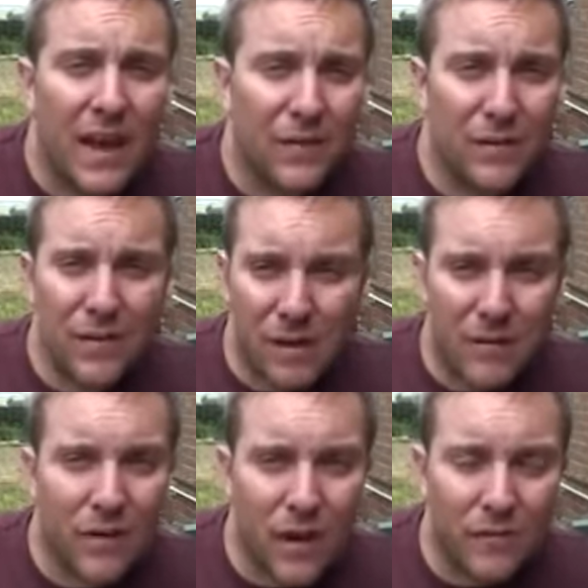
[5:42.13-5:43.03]
If you think we
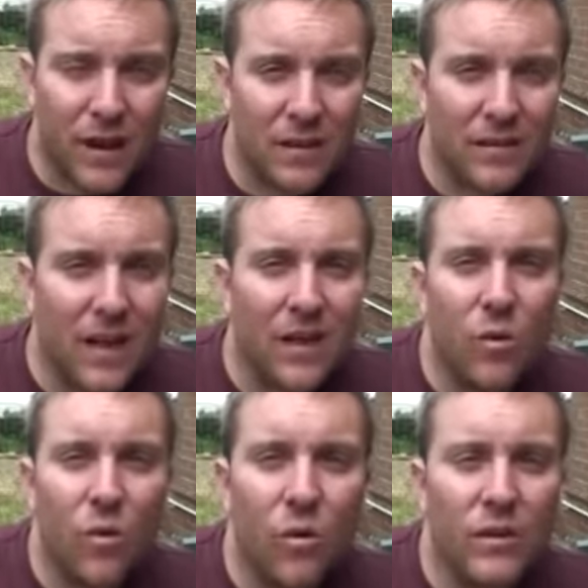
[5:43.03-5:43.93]
haven't covered anything,
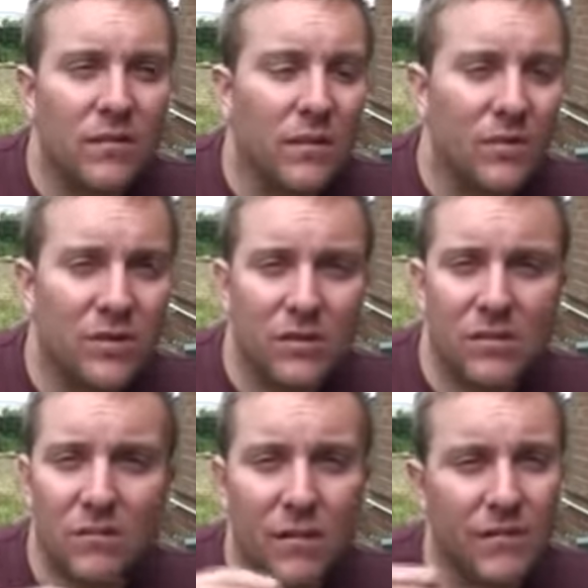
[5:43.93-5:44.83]
or you think we
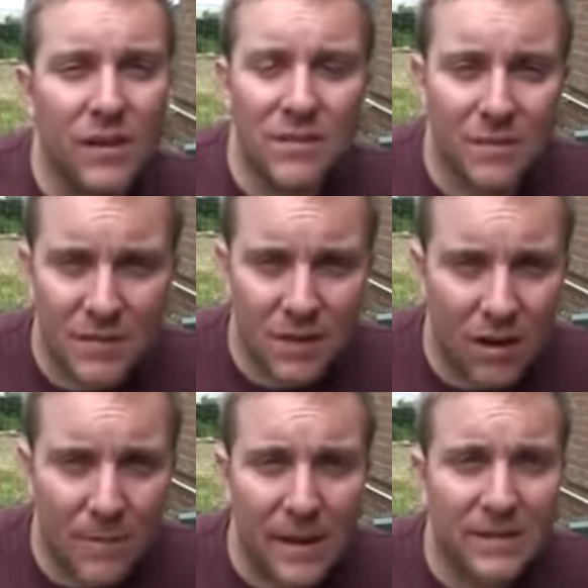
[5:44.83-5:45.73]
should have done something
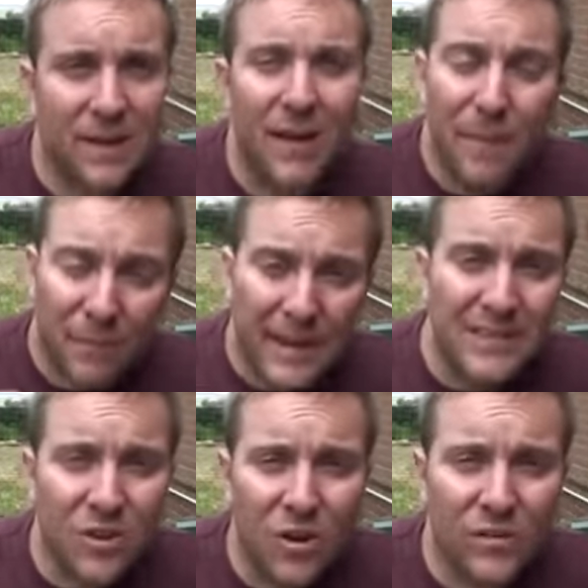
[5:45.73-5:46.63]
slightly better,
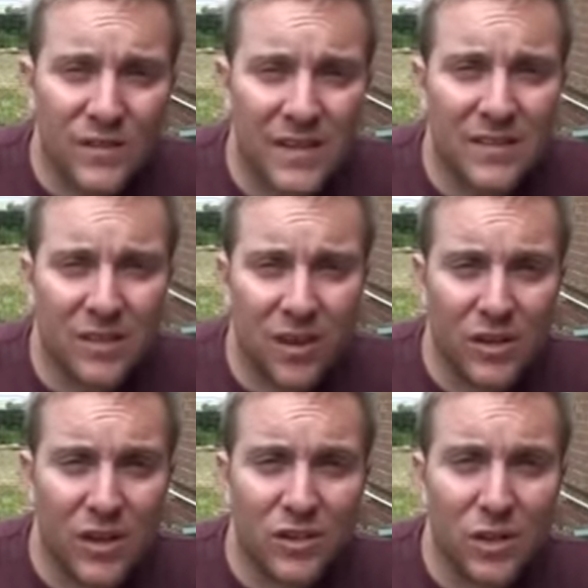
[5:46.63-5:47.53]
please do contact us on our
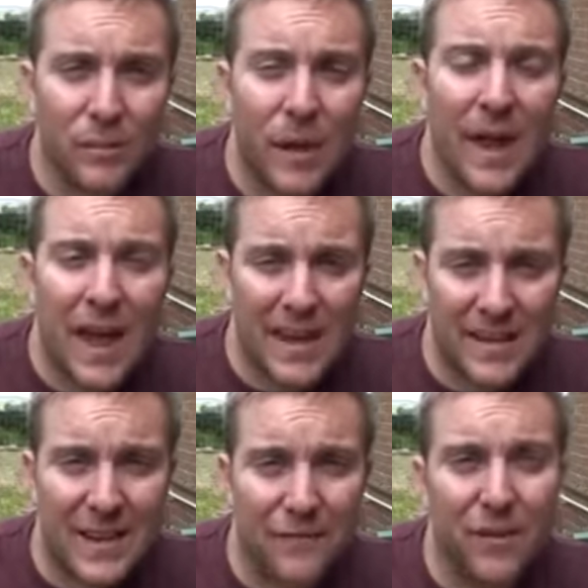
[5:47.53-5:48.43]
YouTube, and
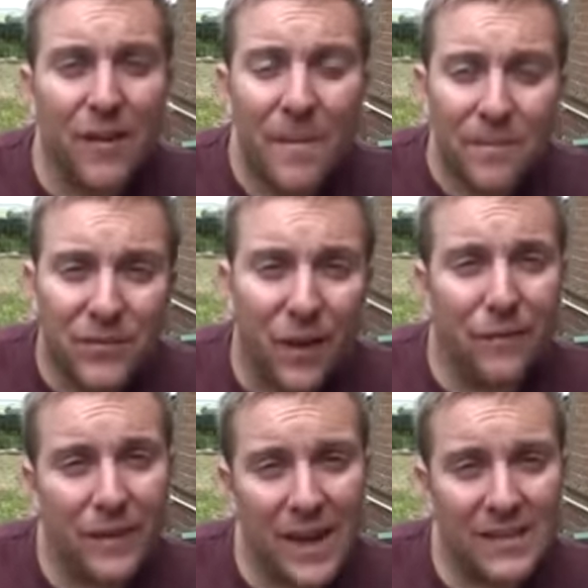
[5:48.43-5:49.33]
as ever,
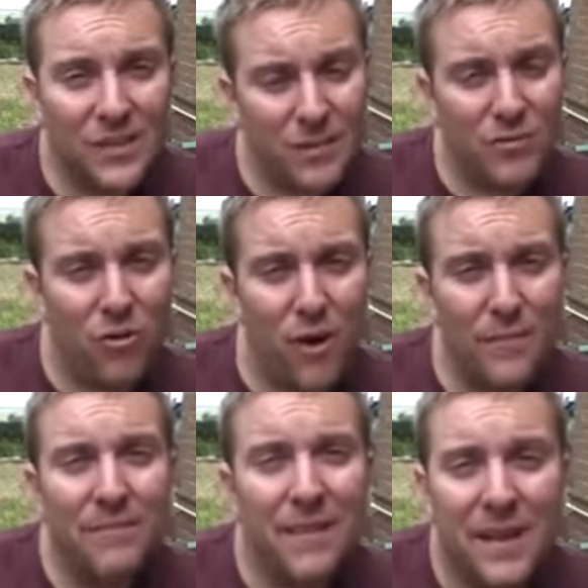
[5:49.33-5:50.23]
don't forget to subscribe.